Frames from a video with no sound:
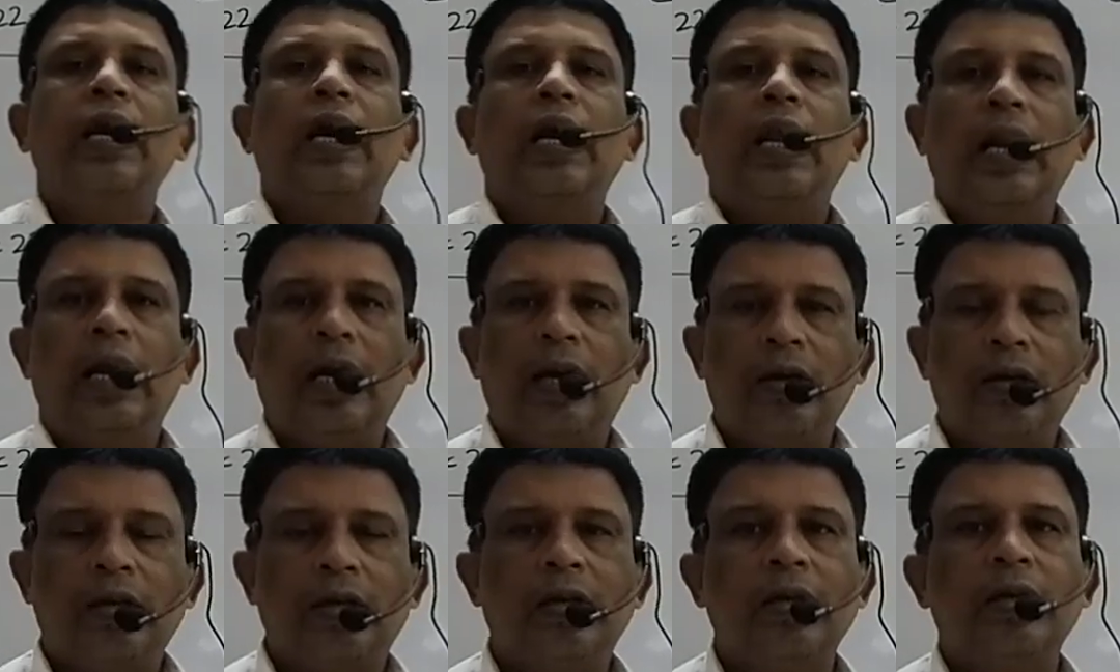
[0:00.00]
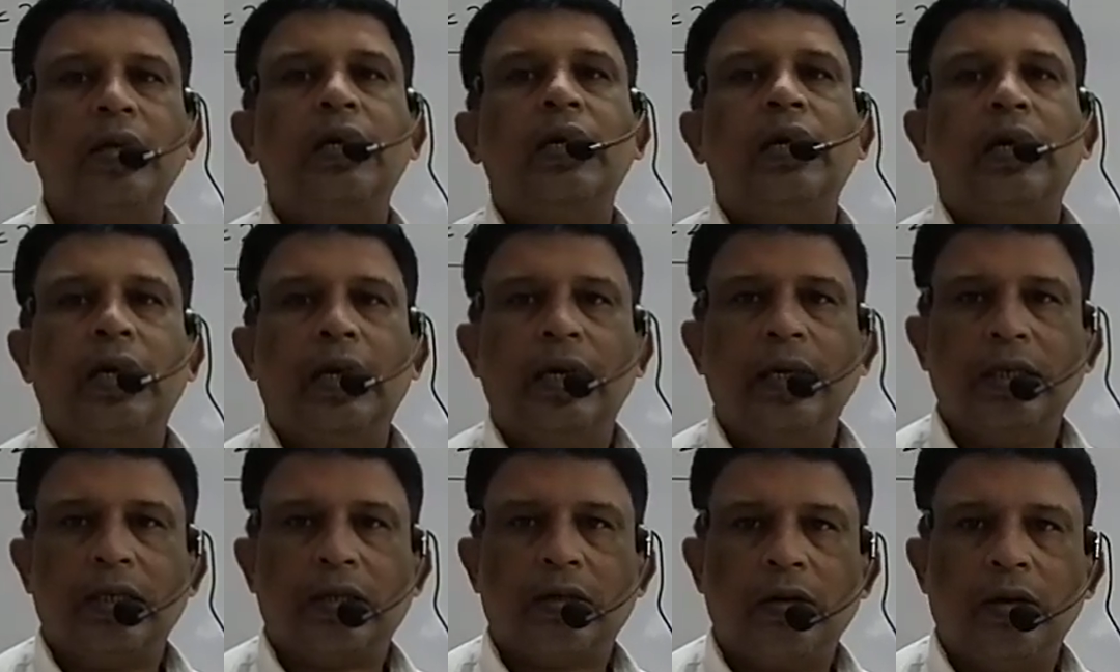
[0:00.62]
Let us
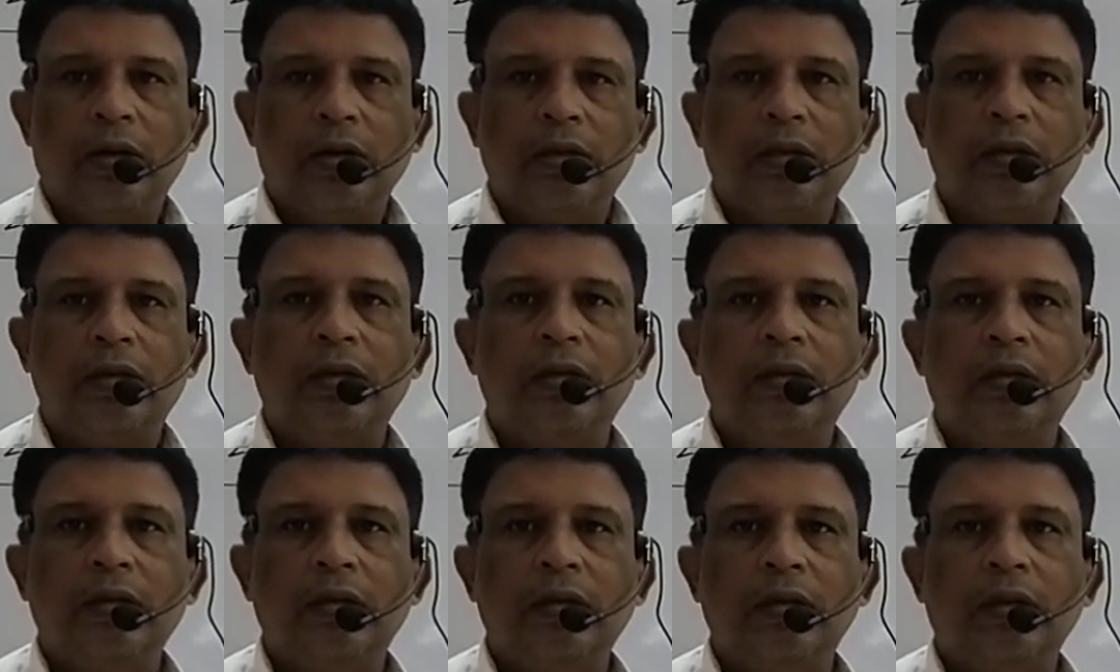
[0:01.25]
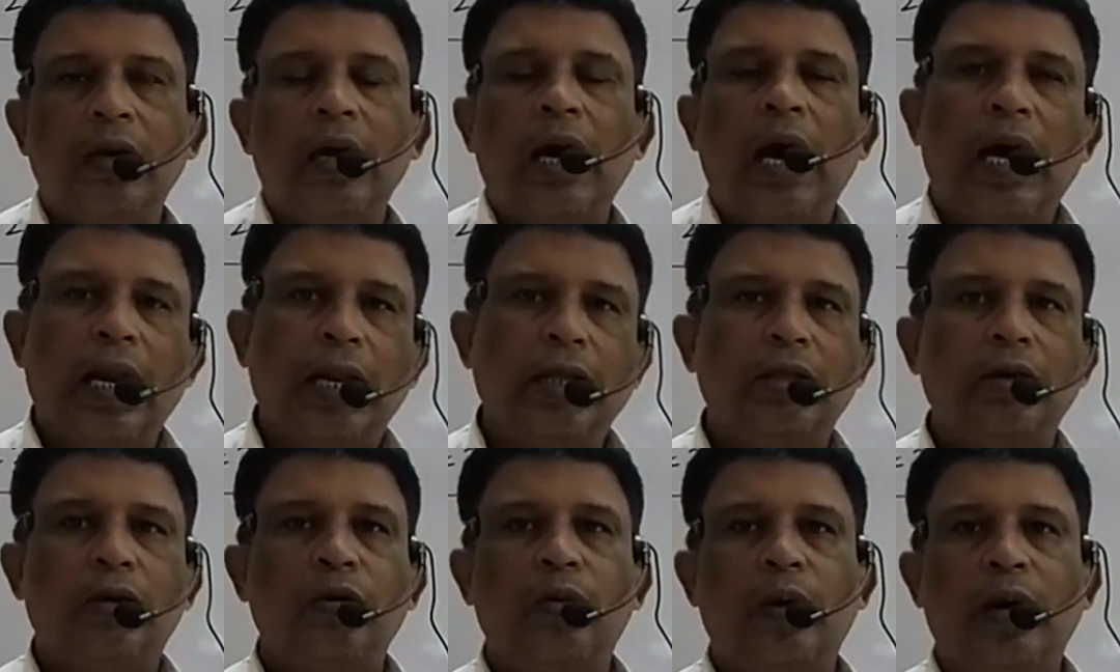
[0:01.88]
discuss
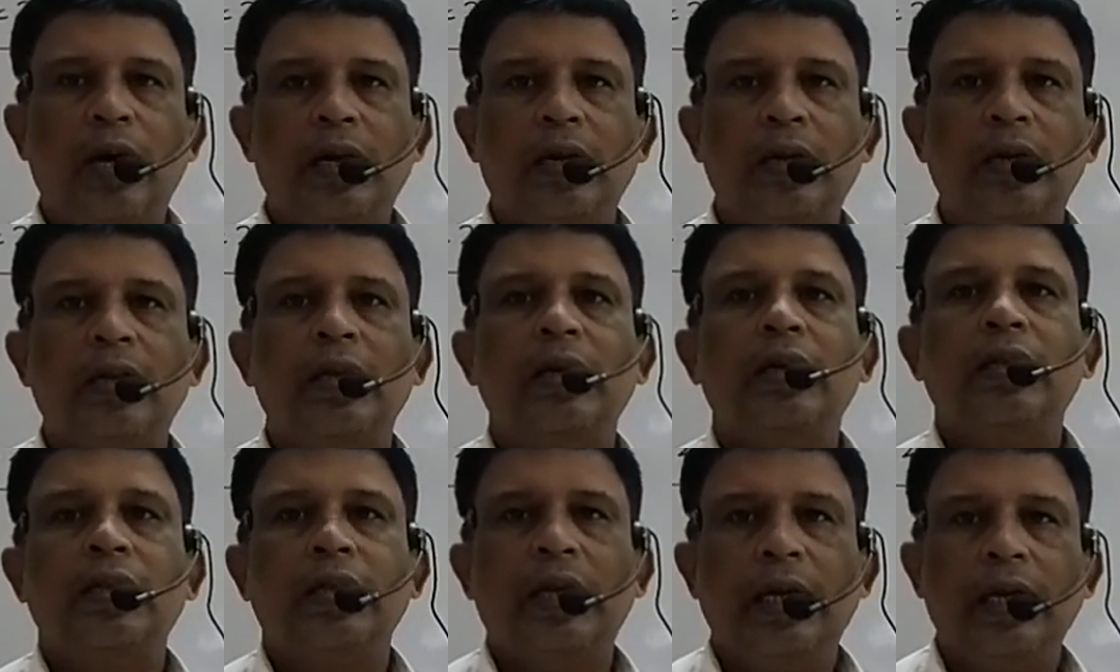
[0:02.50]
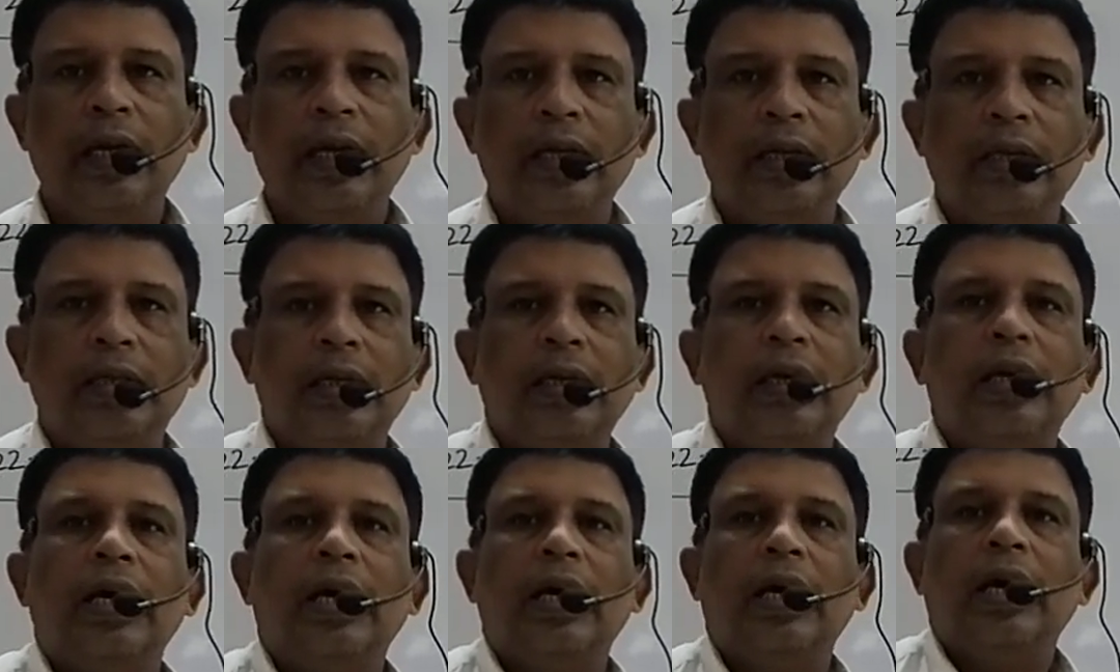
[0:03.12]
another one, that is
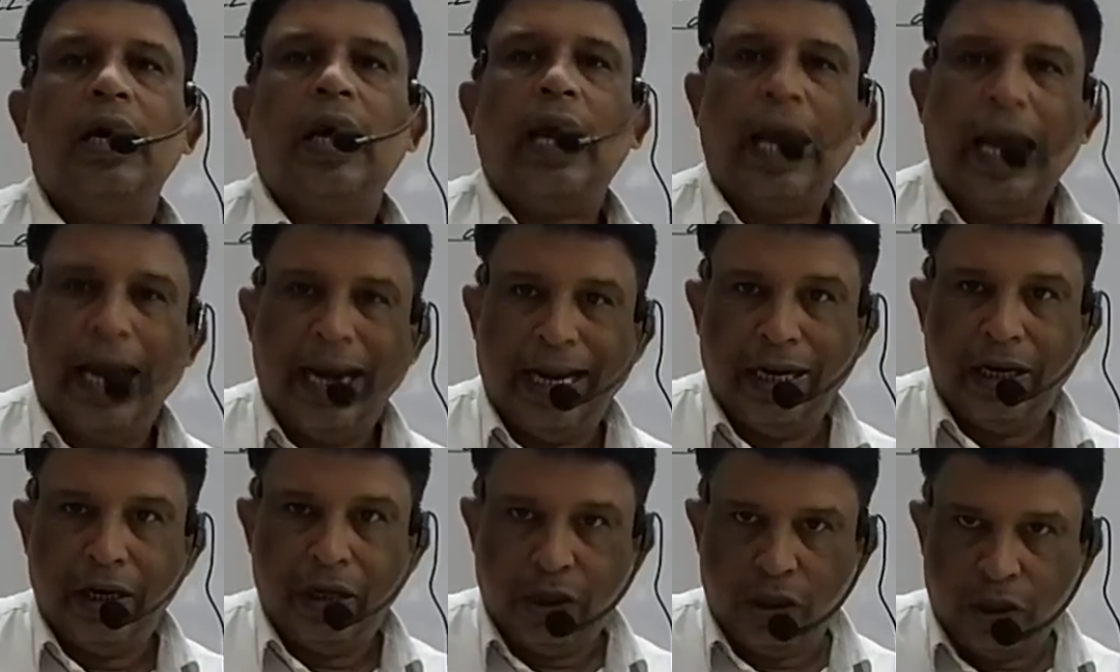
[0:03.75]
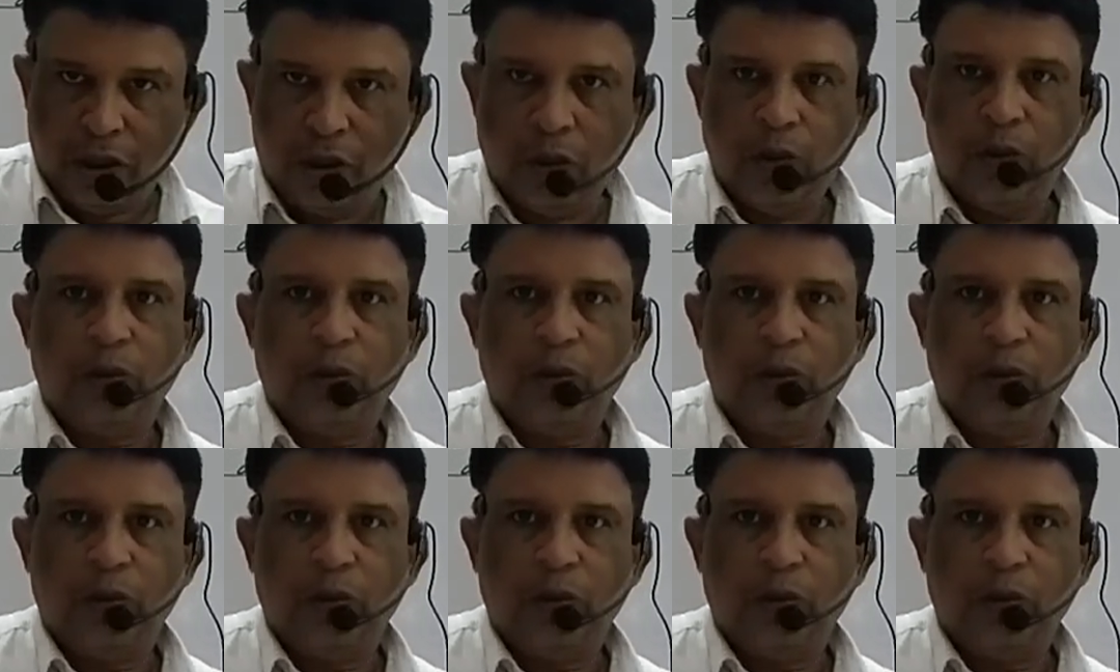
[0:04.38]
N2,